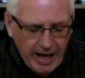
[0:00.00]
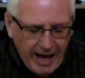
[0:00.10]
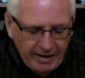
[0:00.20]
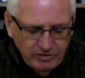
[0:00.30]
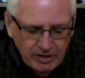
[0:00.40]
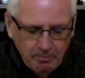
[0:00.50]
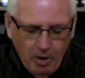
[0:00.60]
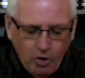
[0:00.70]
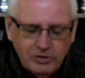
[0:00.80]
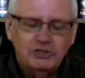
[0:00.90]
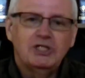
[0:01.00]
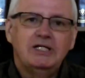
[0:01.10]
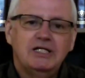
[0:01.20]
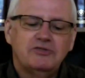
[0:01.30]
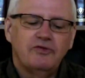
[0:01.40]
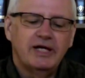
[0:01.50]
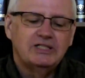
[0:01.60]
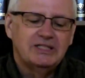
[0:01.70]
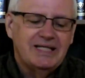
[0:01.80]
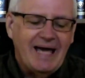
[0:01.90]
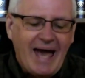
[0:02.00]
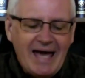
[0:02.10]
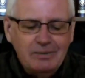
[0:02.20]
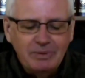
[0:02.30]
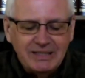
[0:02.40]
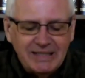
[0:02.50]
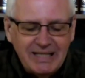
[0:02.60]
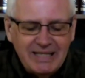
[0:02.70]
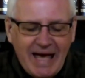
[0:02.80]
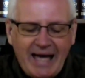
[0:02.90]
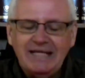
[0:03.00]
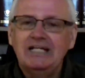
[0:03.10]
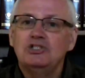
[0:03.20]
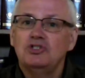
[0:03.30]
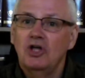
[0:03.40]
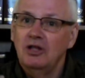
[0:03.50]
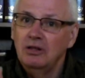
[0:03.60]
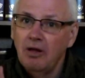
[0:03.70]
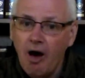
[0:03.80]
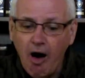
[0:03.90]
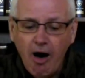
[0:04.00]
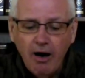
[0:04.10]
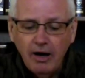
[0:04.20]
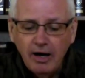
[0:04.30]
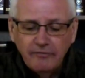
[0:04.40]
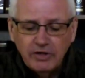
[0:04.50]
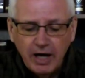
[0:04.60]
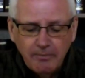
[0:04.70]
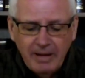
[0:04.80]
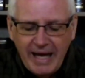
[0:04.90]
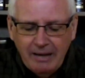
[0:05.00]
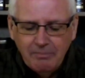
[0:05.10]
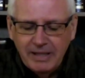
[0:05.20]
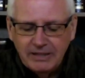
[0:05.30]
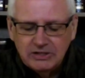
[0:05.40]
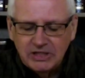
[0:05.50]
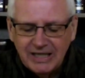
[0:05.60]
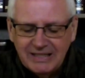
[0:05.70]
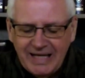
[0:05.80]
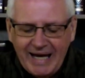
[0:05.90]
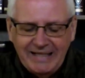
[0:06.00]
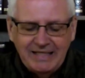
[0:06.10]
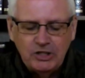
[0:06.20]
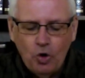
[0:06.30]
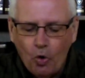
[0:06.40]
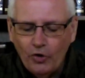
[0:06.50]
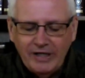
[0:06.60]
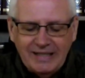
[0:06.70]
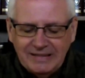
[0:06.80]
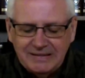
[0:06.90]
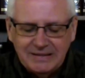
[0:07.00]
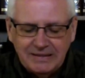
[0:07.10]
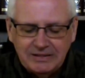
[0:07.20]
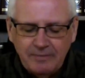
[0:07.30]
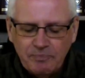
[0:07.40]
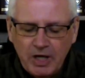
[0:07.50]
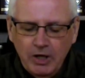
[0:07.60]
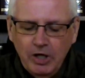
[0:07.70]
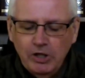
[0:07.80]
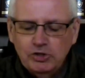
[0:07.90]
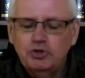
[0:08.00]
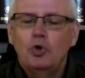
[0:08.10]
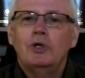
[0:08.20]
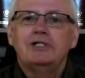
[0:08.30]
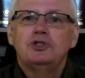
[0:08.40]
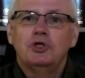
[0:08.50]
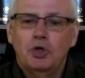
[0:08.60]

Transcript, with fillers: having abolished in his flesh the enmity that is the law of commandments contained in ordinances, so as to